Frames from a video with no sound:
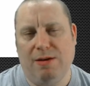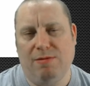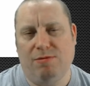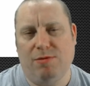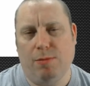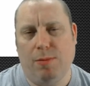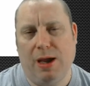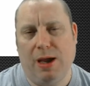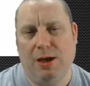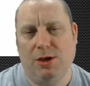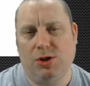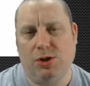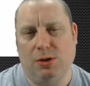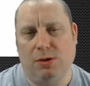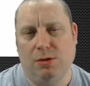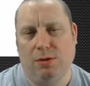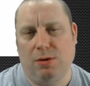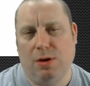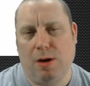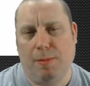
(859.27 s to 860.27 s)

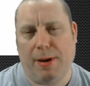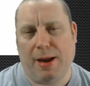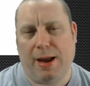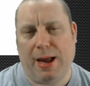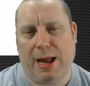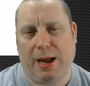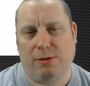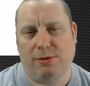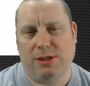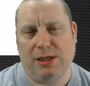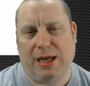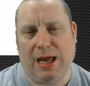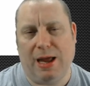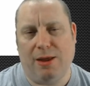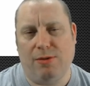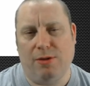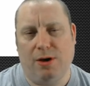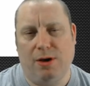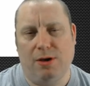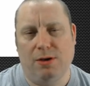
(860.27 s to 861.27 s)
information about how to
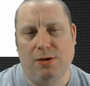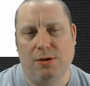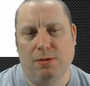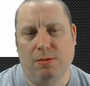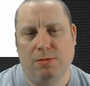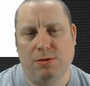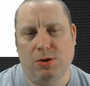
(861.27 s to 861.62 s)
get there